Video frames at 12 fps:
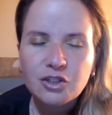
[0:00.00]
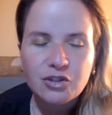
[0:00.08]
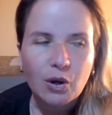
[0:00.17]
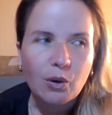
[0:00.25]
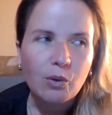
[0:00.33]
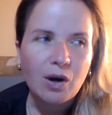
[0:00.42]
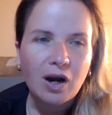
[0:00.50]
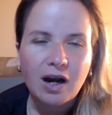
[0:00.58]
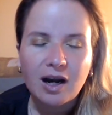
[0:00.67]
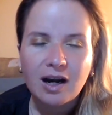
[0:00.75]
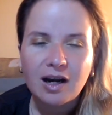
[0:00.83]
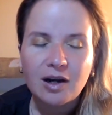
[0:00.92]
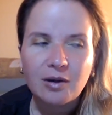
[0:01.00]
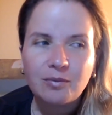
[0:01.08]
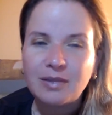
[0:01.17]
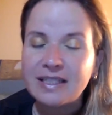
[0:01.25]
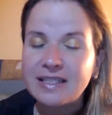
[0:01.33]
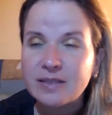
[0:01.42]
So
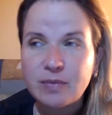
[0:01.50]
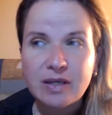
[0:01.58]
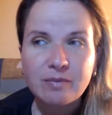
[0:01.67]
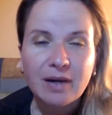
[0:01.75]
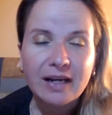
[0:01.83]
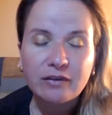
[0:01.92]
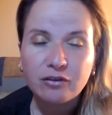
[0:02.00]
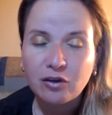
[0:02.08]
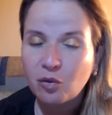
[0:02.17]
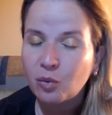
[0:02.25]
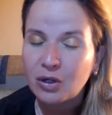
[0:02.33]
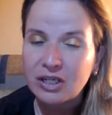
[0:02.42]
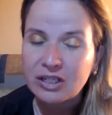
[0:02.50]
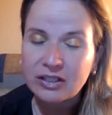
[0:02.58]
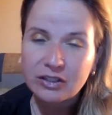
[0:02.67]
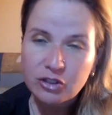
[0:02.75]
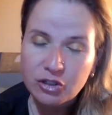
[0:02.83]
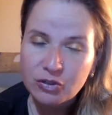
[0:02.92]
please be mindful
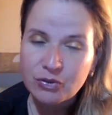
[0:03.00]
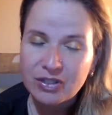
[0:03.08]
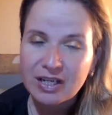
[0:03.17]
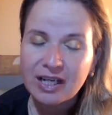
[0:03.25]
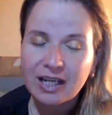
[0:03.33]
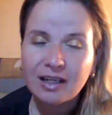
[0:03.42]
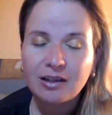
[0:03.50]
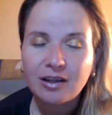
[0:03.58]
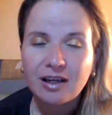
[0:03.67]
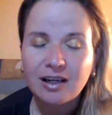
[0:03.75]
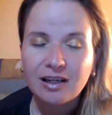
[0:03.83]
when choosing.